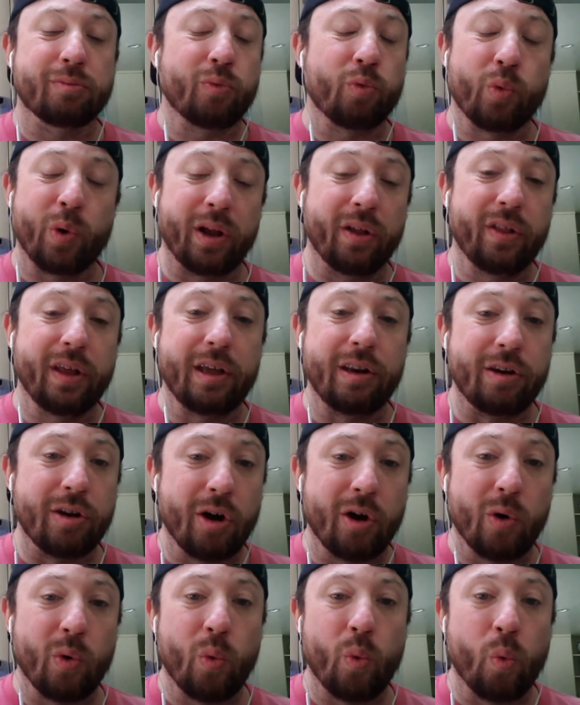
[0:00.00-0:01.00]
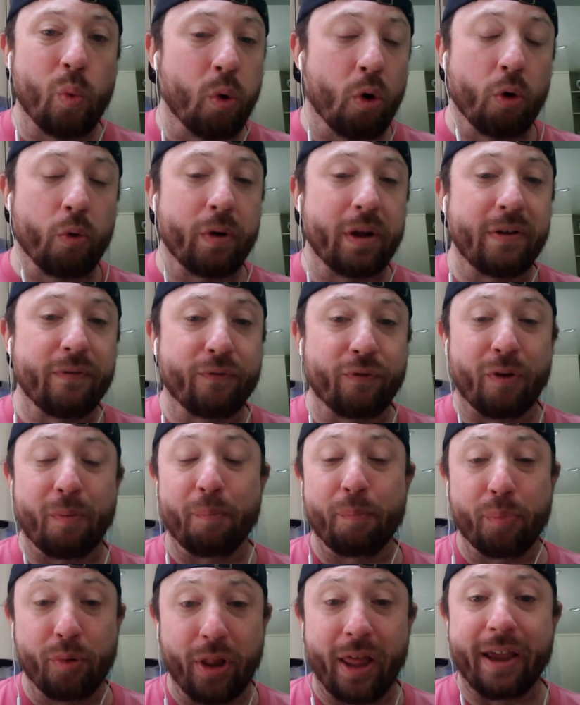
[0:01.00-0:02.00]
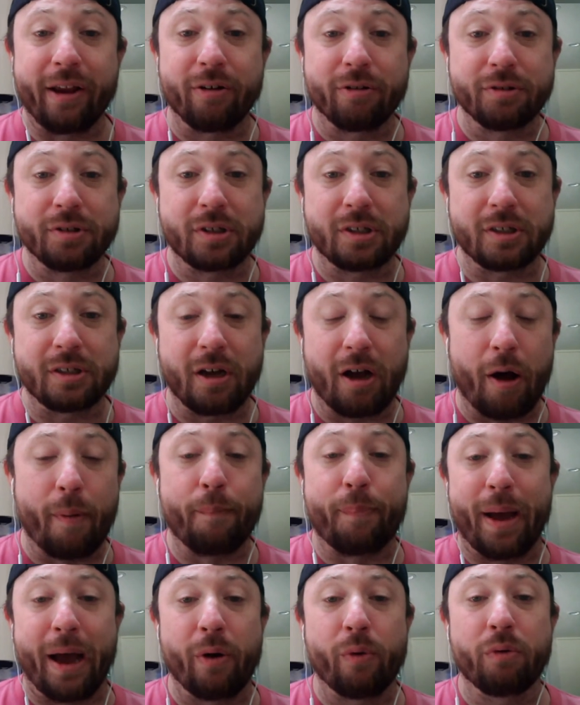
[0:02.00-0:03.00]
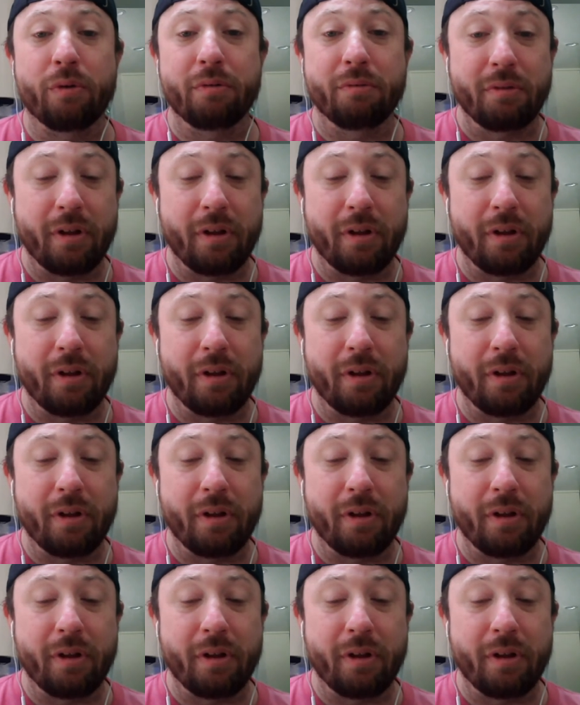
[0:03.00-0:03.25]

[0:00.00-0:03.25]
really no worry from players about